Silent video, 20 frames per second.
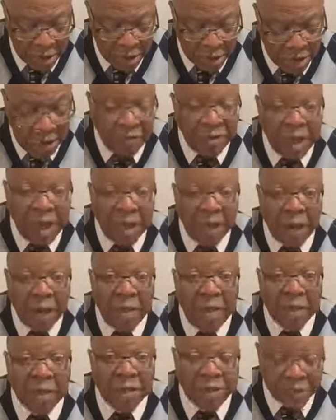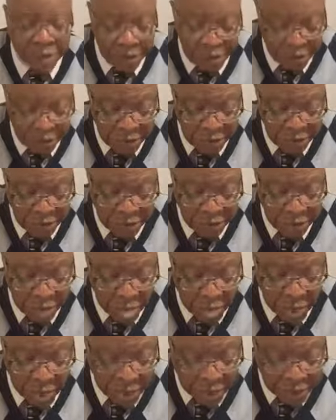You've led others to do
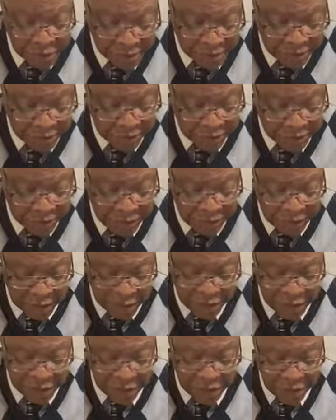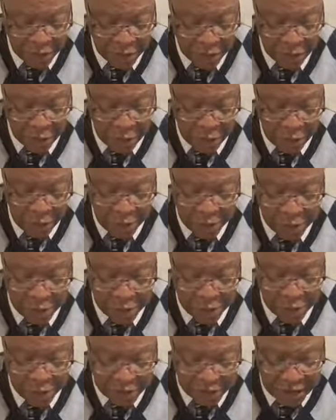sinful things. You use
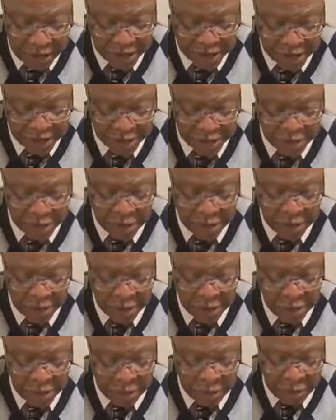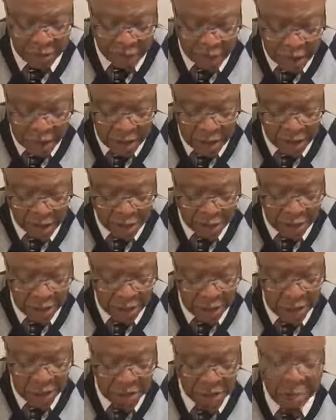the teachings of God's
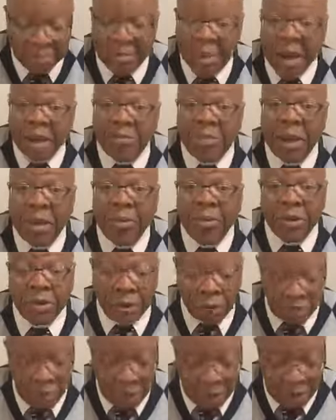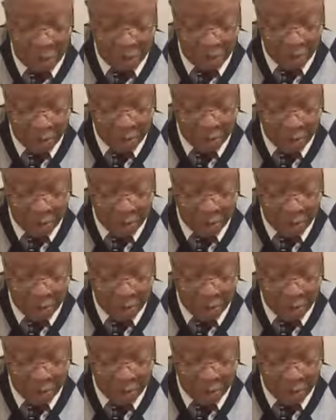word to make people do wrong.